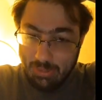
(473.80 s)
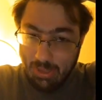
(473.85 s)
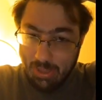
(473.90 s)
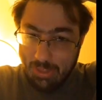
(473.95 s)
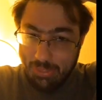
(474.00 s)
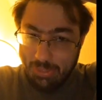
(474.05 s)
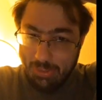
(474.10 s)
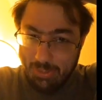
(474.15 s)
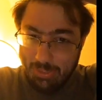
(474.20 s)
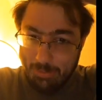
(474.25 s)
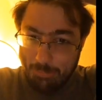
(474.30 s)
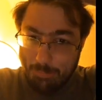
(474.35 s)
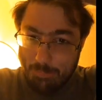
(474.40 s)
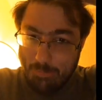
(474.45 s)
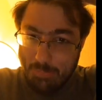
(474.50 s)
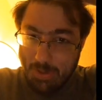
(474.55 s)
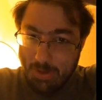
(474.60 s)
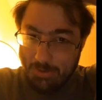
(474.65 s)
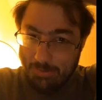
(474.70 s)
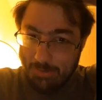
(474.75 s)
I think the
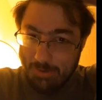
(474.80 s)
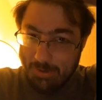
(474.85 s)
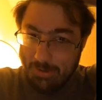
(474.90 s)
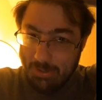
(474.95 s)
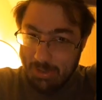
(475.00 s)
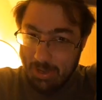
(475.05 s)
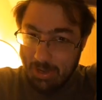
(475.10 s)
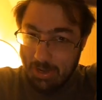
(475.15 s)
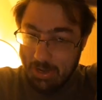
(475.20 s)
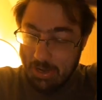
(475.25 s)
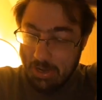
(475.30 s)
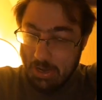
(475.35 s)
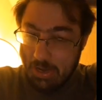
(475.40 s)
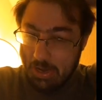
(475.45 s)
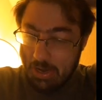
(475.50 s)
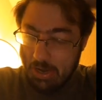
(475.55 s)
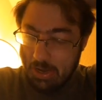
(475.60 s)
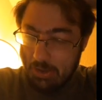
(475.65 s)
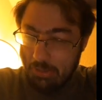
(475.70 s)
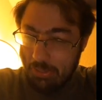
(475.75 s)
biggest reason that
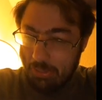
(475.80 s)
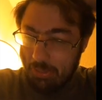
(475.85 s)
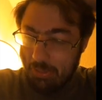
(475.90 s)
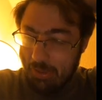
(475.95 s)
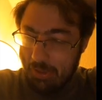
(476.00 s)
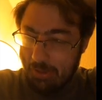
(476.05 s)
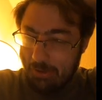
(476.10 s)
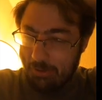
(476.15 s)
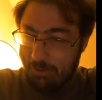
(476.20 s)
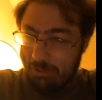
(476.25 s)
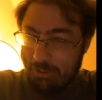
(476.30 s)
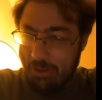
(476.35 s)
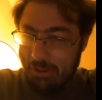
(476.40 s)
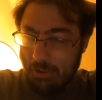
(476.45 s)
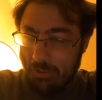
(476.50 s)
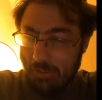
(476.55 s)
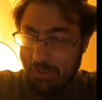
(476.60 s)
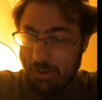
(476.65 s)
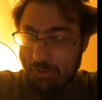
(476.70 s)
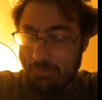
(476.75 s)
I don't think a
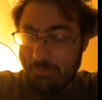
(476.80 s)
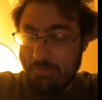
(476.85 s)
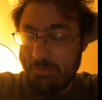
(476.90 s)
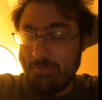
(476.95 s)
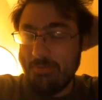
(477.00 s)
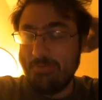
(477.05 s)
lot of,